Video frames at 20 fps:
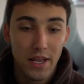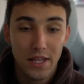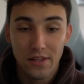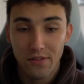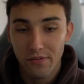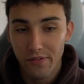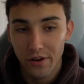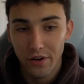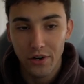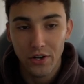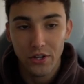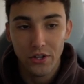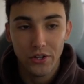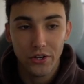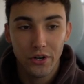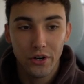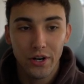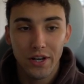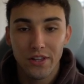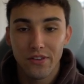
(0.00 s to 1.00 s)
It's very
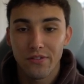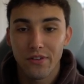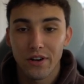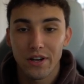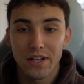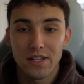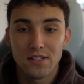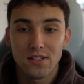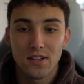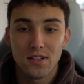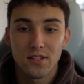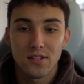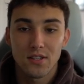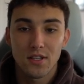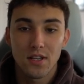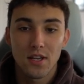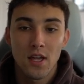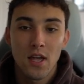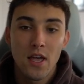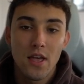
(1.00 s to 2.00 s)
clear, it's very easy to
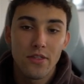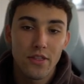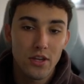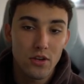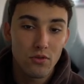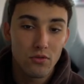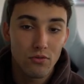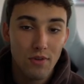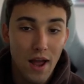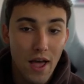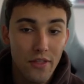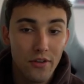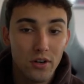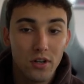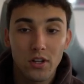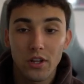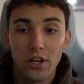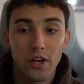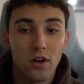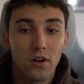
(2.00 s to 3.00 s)
see that you'd rather
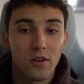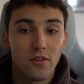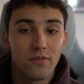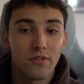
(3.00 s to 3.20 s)
click on a